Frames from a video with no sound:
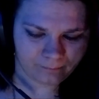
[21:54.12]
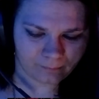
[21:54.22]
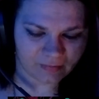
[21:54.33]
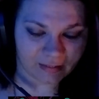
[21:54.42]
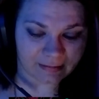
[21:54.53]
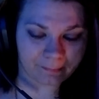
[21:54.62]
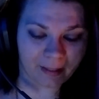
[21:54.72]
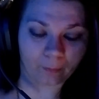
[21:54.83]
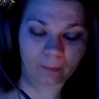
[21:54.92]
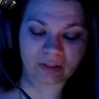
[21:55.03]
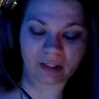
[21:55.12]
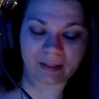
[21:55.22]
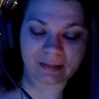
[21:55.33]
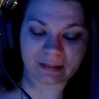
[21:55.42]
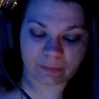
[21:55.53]
"Doesn't matter what
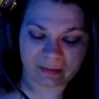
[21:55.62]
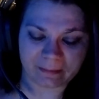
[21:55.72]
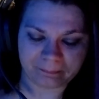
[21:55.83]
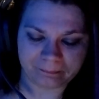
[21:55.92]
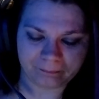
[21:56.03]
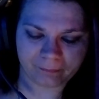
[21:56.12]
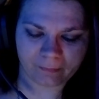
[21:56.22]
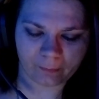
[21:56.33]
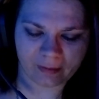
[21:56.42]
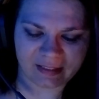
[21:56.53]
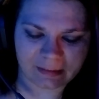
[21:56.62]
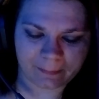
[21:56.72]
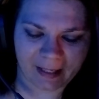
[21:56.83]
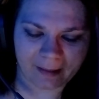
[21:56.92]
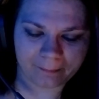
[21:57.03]
John does with him," Reed
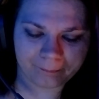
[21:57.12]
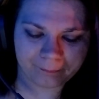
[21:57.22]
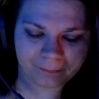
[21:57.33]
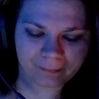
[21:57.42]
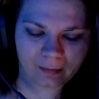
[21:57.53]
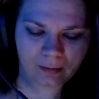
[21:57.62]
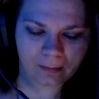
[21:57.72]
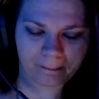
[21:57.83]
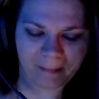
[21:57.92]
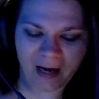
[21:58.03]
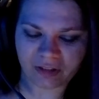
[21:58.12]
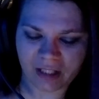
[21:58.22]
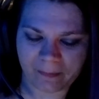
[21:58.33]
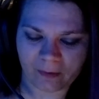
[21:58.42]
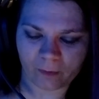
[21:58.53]
spat. "Mount
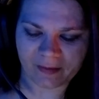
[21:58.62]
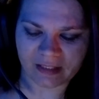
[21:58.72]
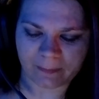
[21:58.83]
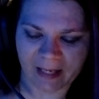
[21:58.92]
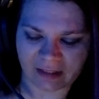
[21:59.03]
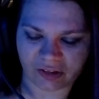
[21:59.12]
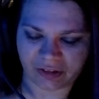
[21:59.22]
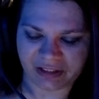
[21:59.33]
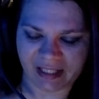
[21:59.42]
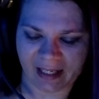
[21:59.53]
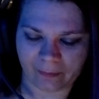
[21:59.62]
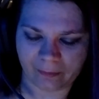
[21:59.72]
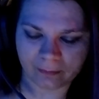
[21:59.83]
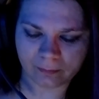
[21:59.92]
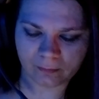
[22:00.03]
up and run this bastard down."
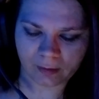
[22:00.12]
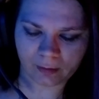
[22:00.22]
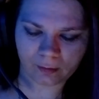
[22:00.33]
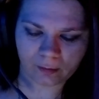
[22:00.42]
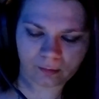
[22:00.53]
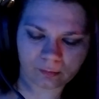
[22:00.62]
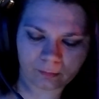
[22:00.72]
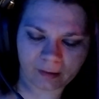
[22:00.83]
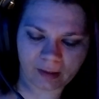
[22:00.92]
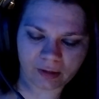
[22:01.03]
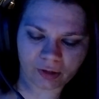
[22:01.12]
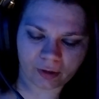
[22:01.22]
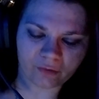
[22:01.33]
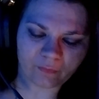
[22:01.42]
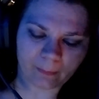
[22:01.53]
When he
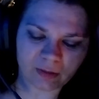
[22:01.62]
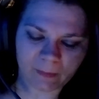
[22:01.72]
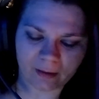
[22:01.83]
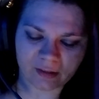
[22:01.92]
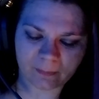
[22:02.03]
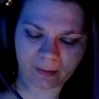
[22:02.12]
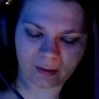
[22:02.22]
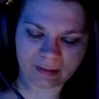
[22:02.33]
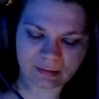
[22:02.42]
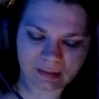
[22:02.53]
turned from his parents' bodies, he